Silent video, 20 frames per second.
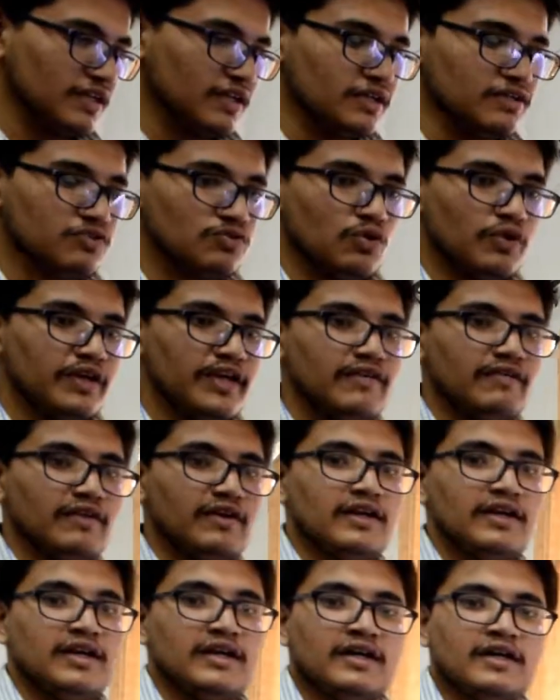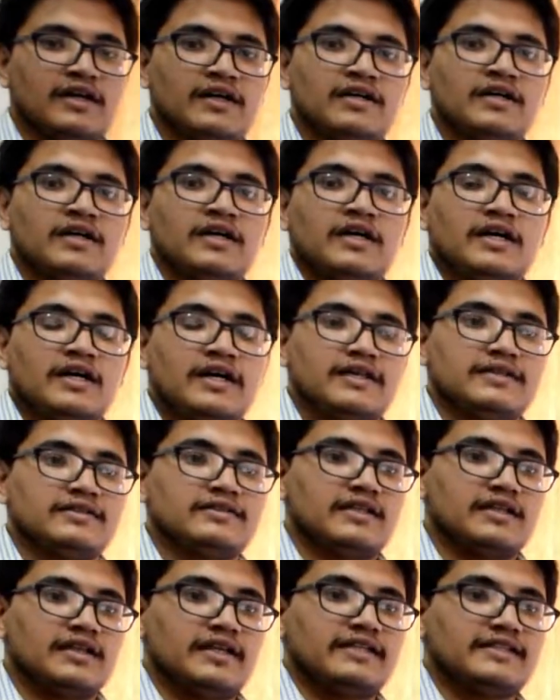So even
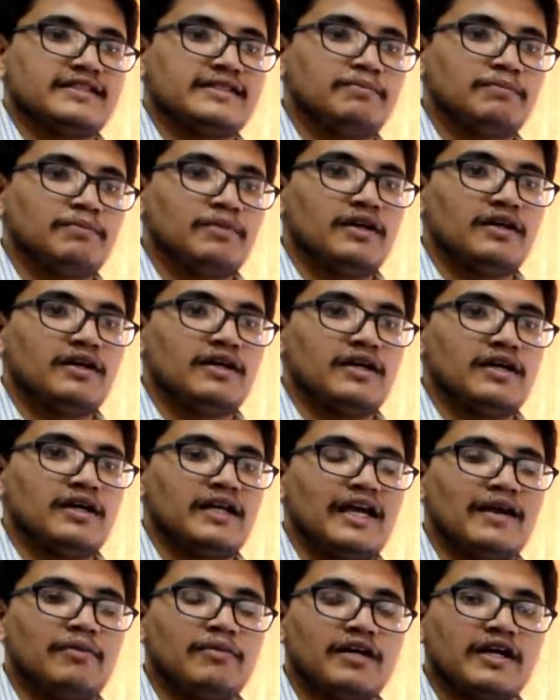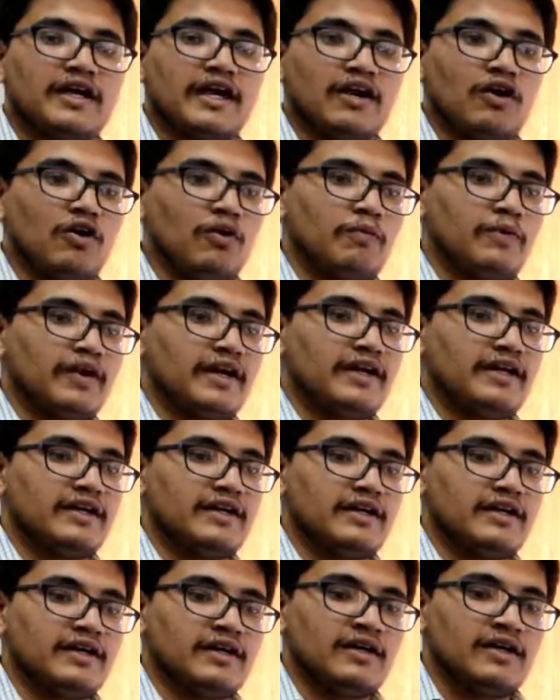a simple labor can operate
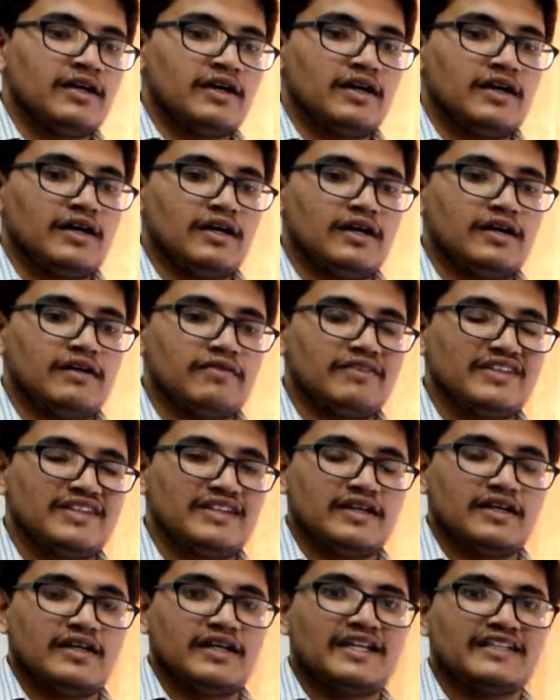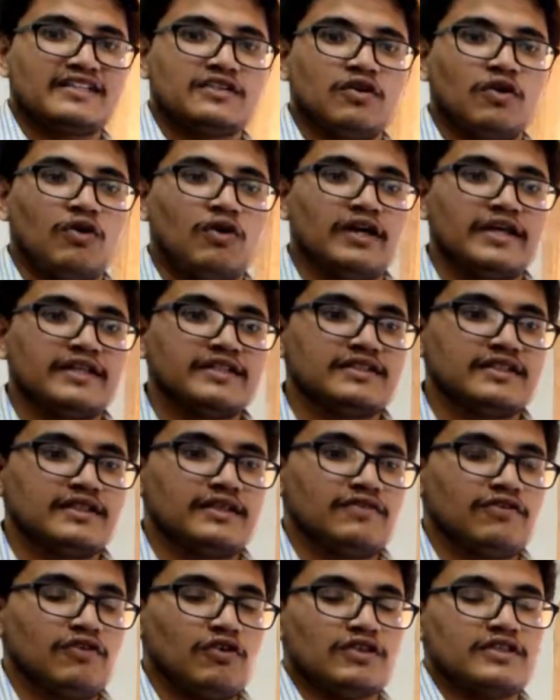with less knowledge
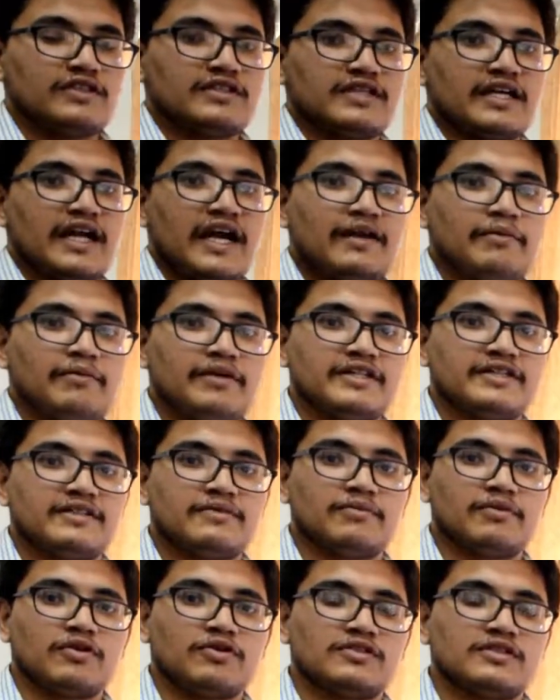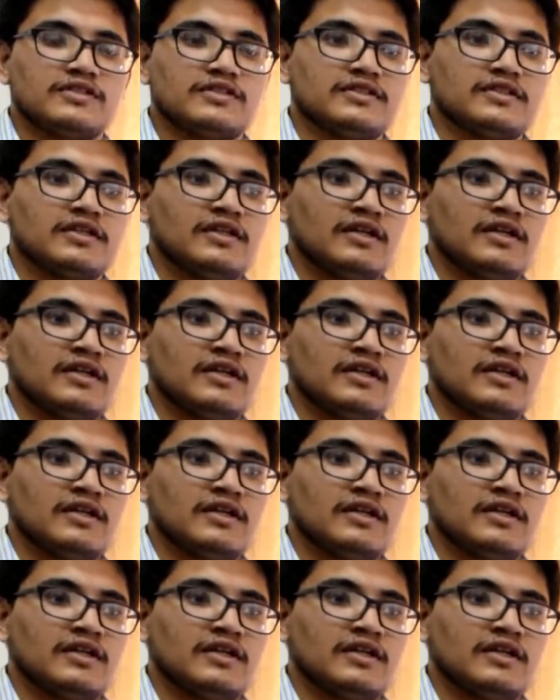for this calibration process.